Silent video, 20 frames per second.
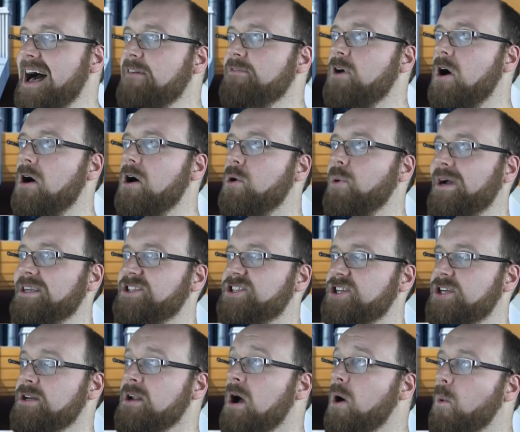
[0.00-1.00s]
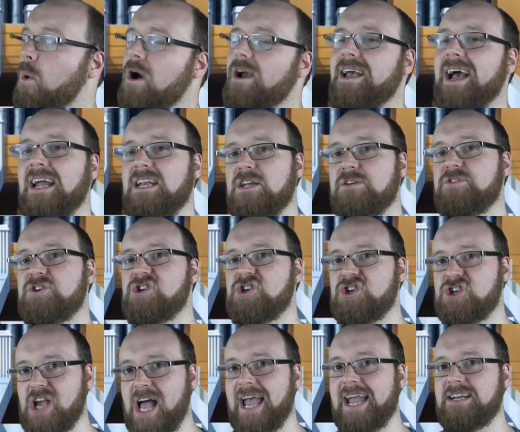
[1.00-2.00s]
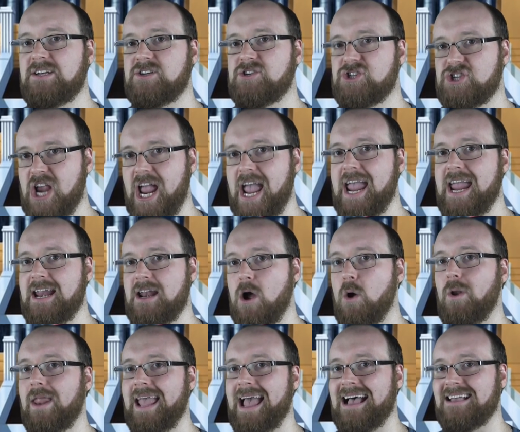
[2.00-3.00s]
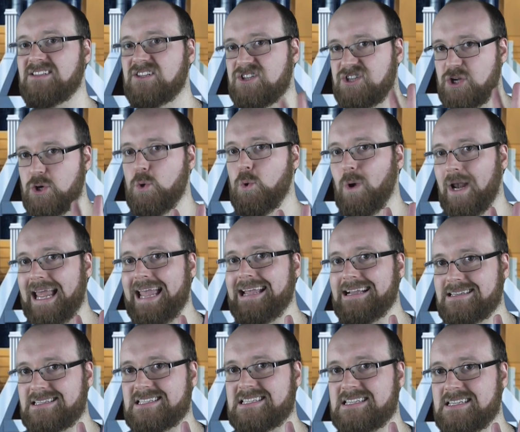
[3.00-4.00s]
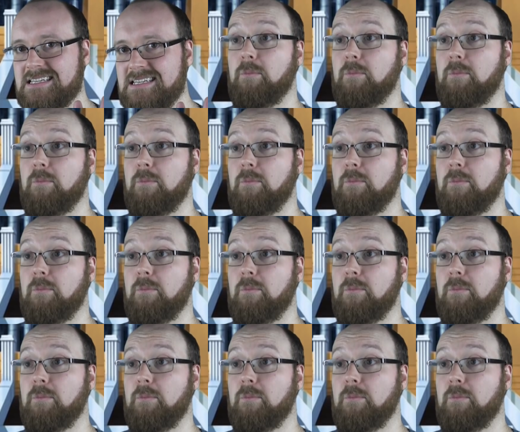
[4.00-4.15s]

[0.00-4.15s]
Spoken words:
Yeah, I've got a question. What kind of sh** chain only has two links?